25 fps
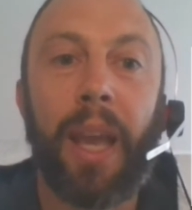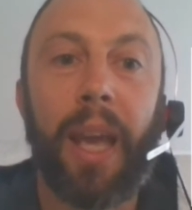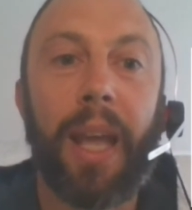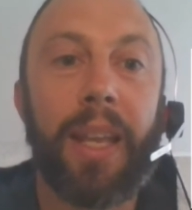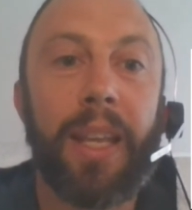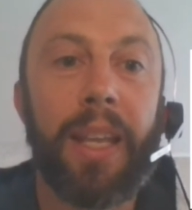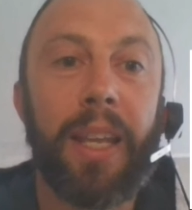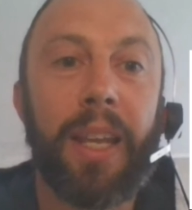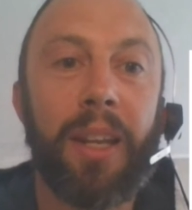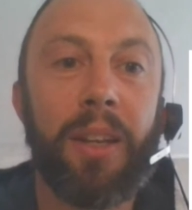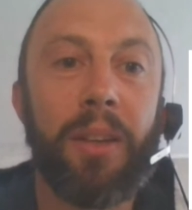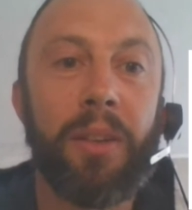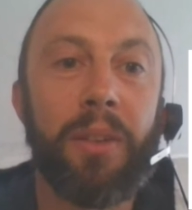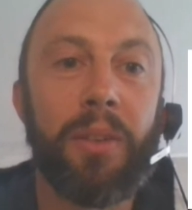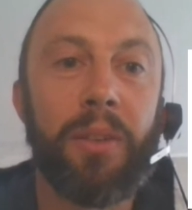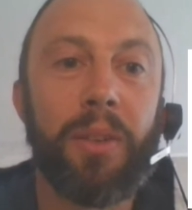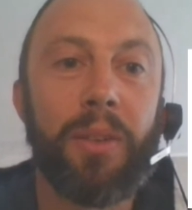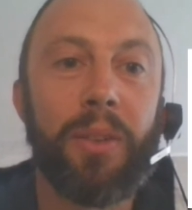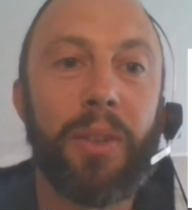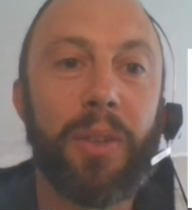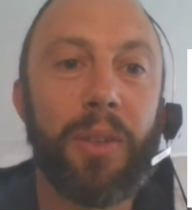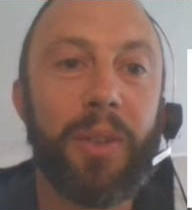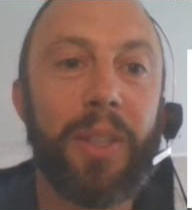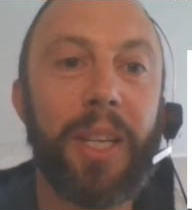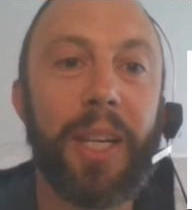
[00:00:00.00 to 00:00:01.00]
And then
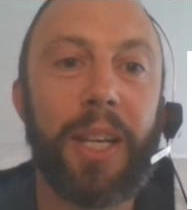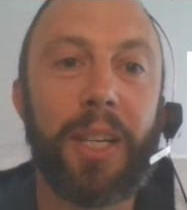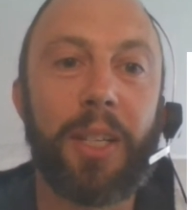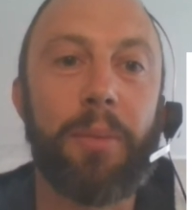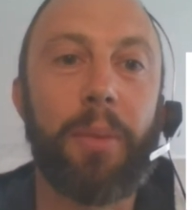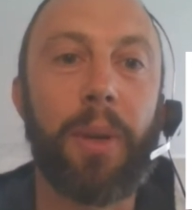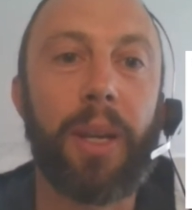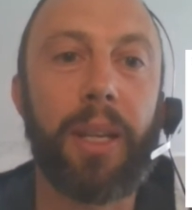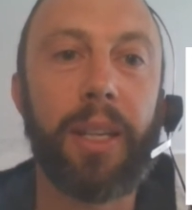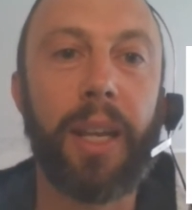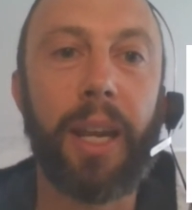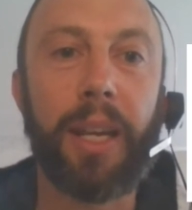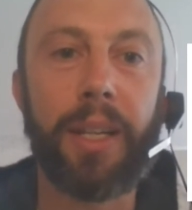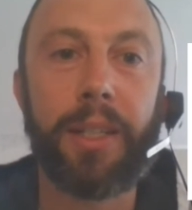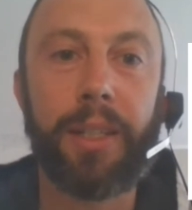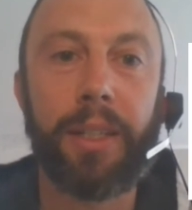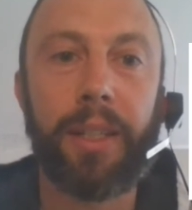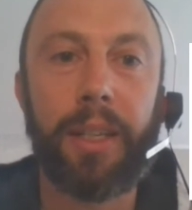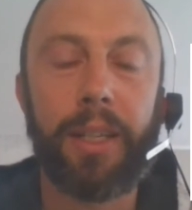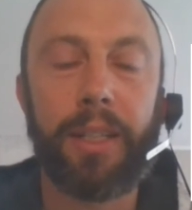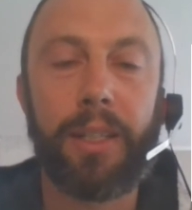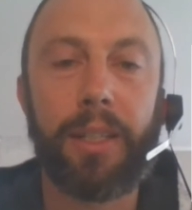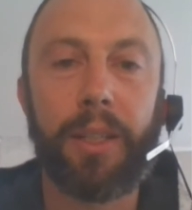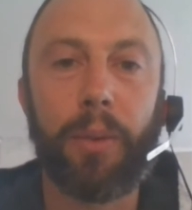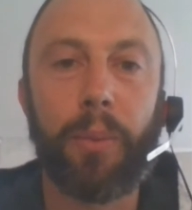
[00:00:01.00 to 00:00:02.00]
the
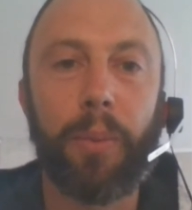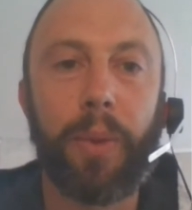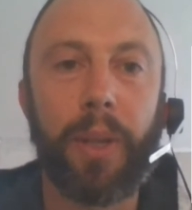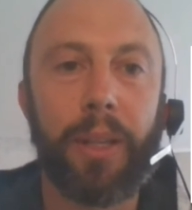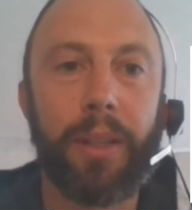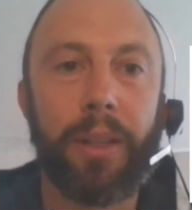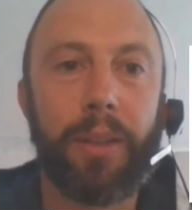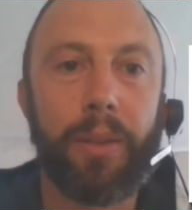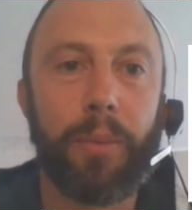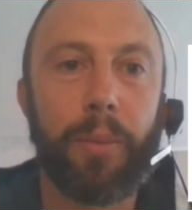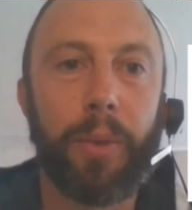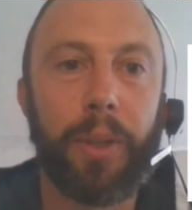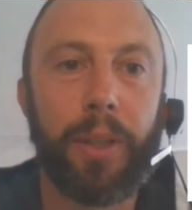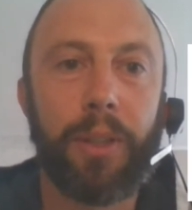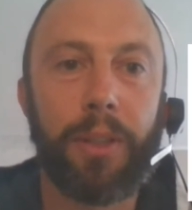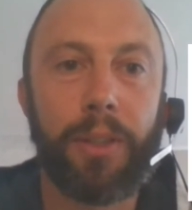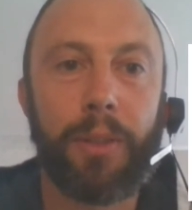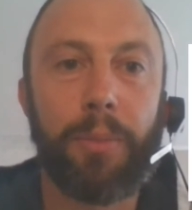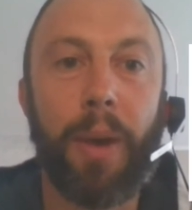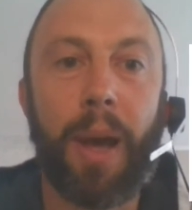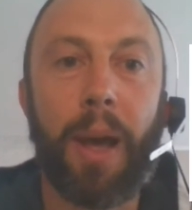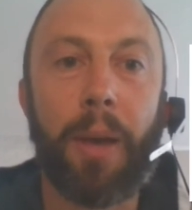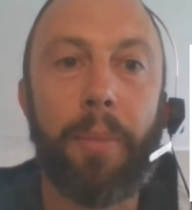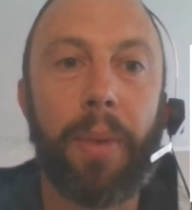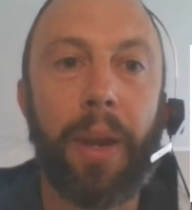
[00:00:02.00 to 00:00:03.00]
expectation is that with
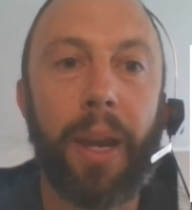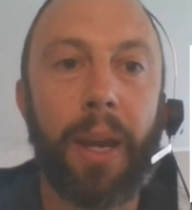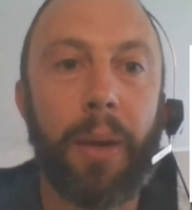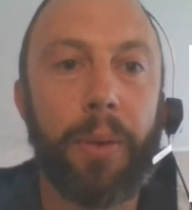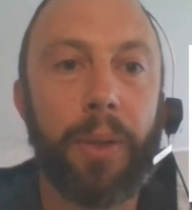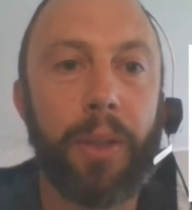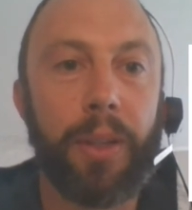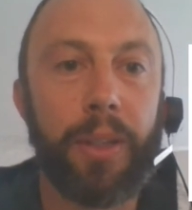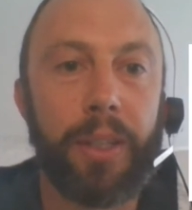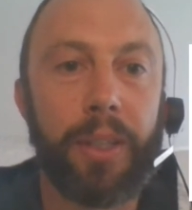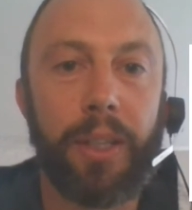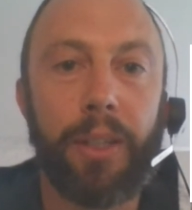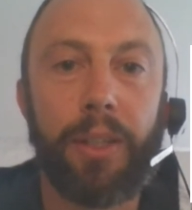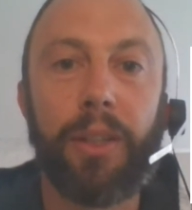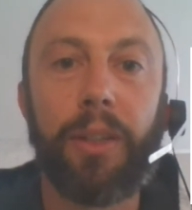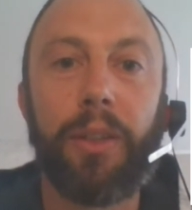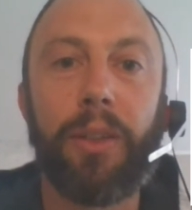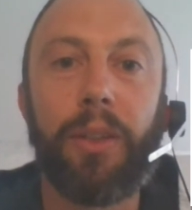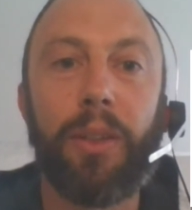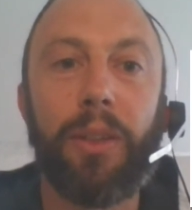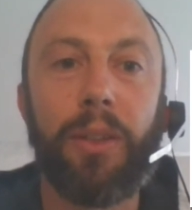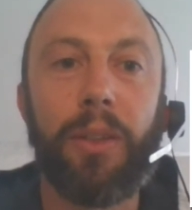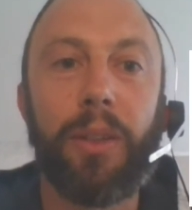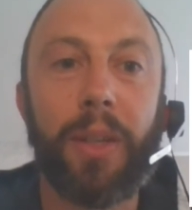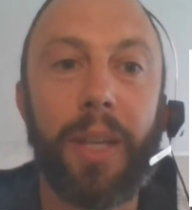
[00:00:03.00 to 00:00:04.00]
smart power usage,
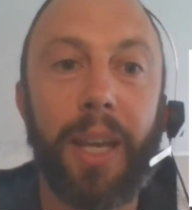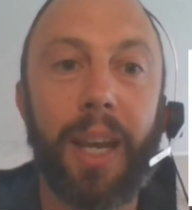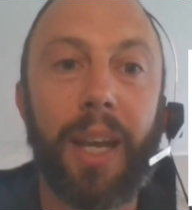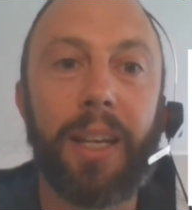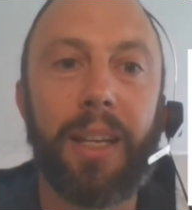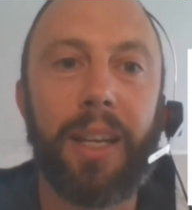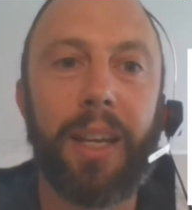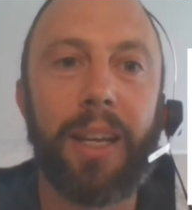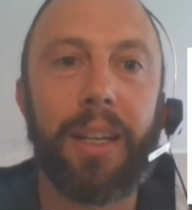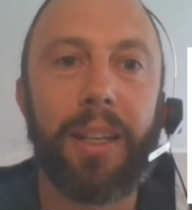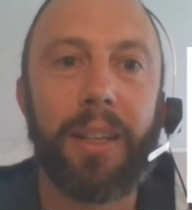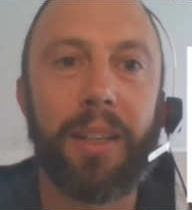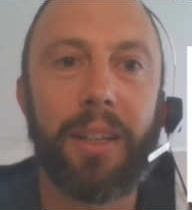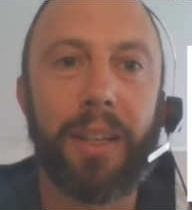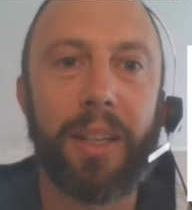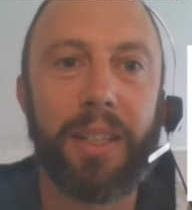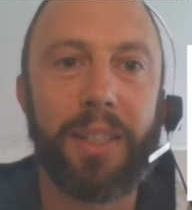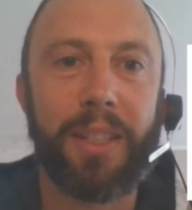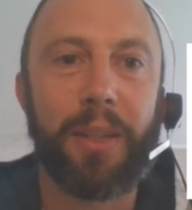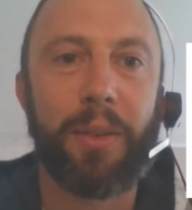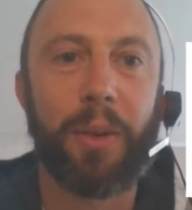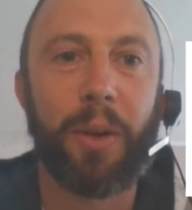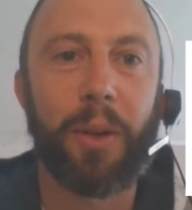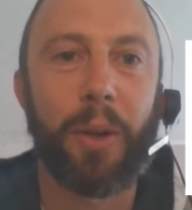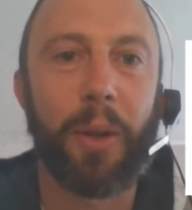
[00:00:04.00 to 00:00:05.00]
you can get a
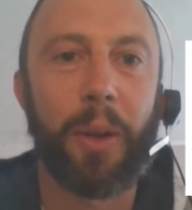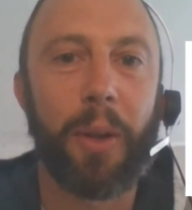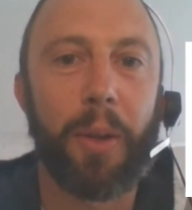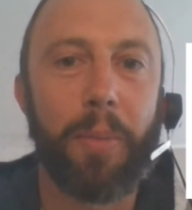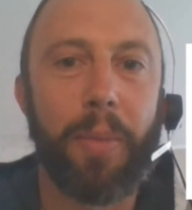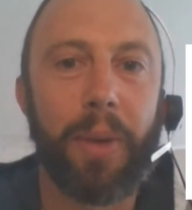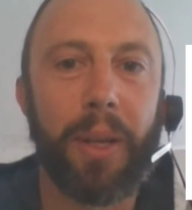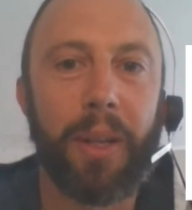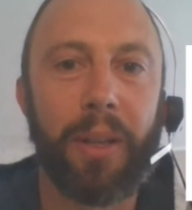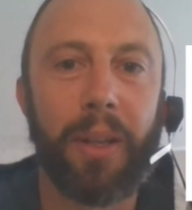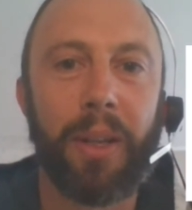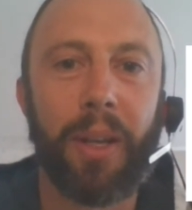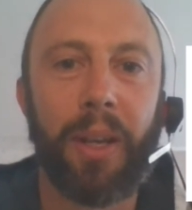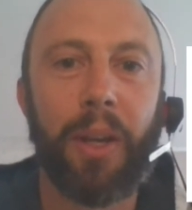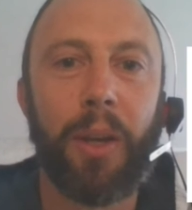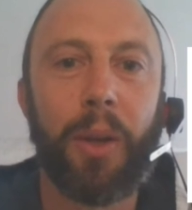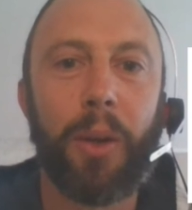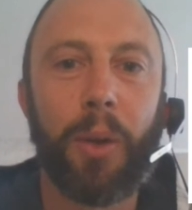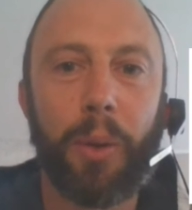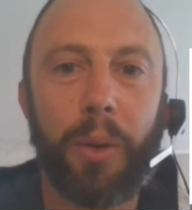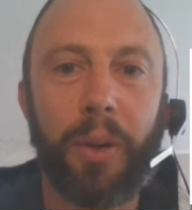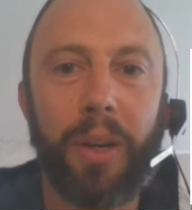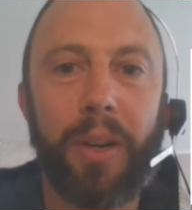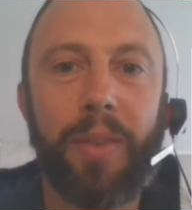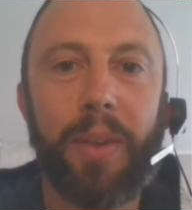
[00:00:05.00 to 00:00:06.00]
$0 bill
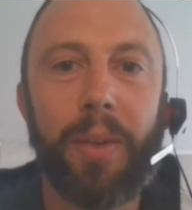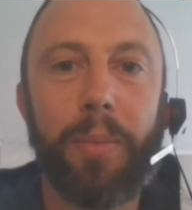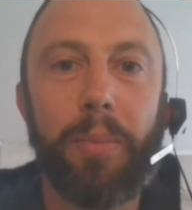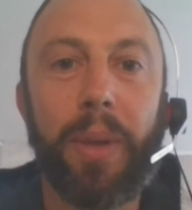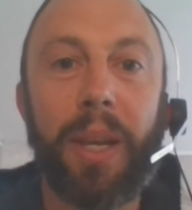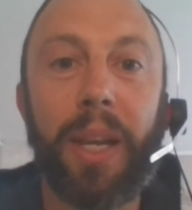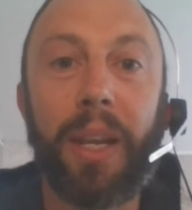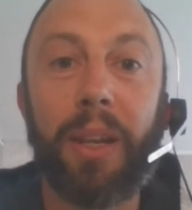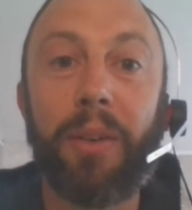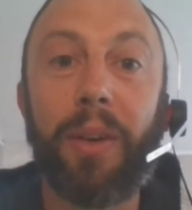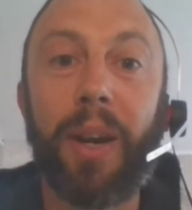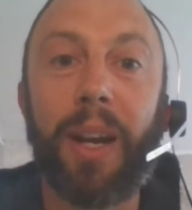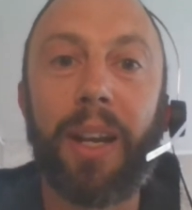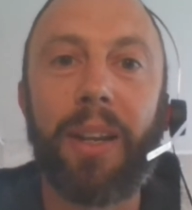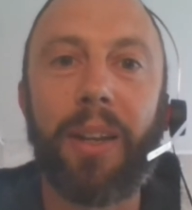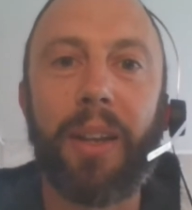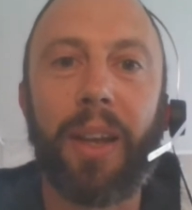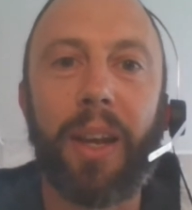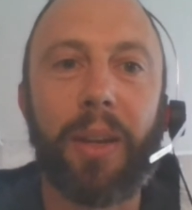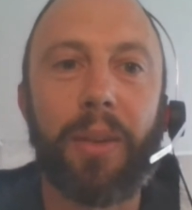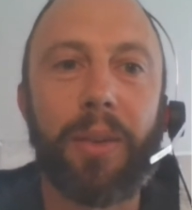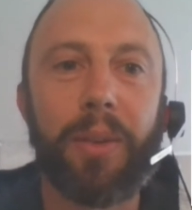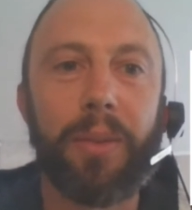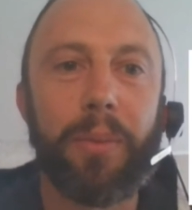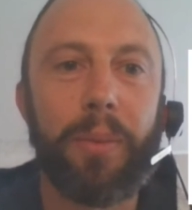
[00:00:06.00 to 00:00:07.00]
or even being credit
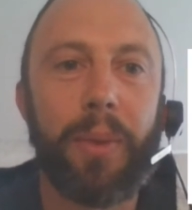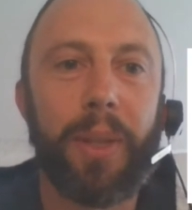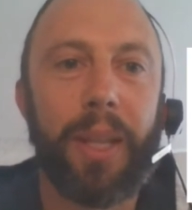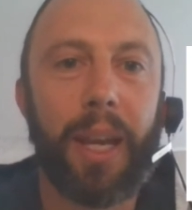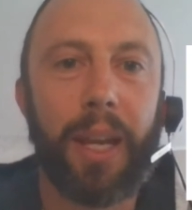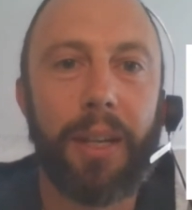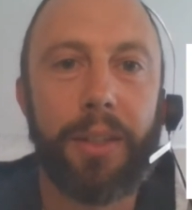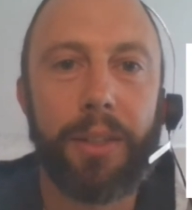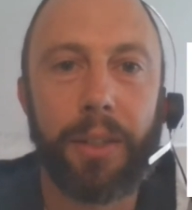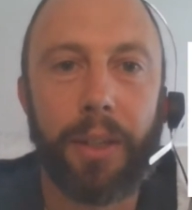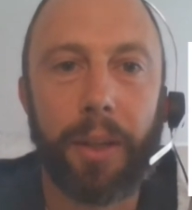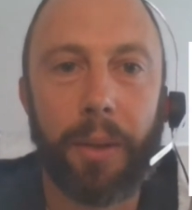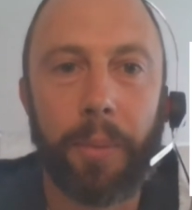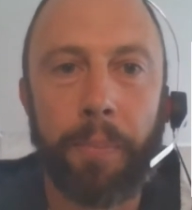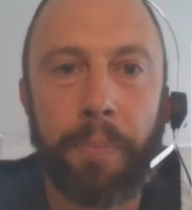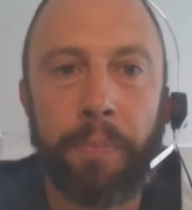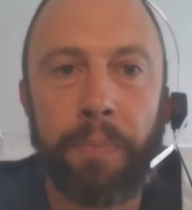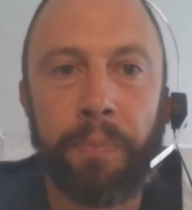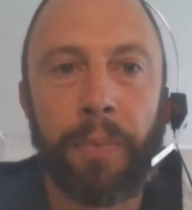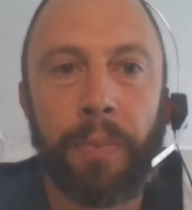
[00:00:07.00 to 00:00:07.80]
like with Angela.